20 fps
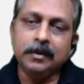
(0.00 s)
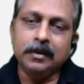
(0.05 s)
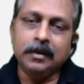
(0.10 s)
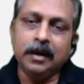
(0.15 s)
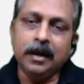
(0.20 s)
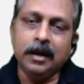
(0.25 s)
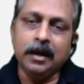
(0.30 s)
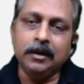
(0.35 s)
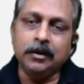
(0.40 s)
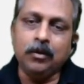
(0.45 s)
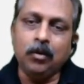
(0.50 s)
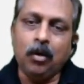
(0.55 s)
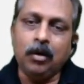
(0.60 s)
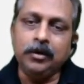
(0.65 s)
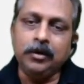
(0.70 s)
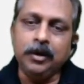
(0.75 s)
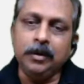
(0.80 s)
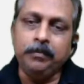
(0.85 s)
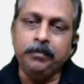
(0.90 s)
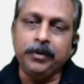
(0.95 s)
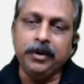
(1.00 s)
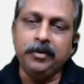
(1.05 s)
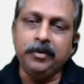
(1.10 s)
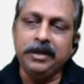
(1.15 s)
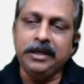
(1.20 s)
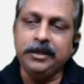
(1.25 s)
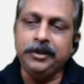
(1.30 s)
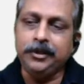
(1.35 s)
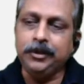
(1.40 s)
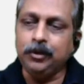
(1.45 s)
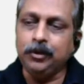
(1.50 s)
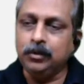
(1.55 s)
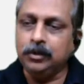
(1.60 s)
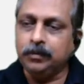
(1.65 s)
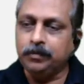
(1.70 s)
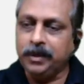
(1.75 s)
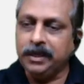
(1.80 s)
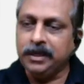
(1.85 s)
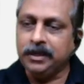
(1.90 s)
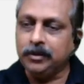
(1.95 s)
and contemporary issues
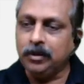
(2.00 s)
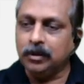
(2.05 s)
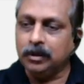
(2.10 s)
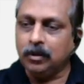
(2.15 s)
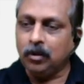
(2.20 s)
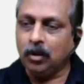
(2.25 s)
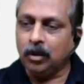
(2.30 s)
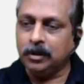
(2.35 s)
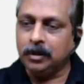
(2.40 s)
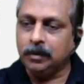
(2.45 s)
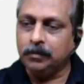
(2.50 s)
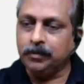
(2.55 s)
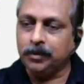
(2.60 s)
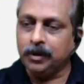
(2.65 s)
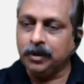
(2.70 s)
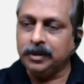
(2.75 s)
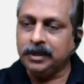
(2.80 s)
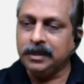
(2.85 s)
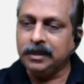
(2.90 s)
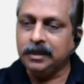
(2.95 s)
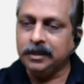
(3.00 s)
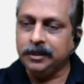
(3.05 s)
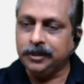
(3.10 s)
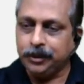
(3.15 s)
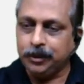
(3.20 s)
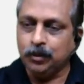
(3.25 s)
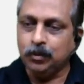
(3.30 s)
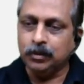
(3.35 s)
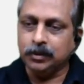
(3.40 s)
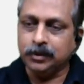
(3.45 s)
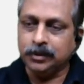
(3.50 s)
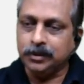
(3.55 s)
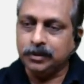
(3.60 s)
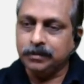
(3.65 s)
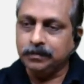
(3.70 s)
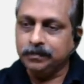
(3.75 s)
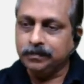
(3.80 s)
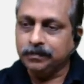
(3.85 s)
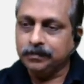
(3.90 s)
based on contemporary issues.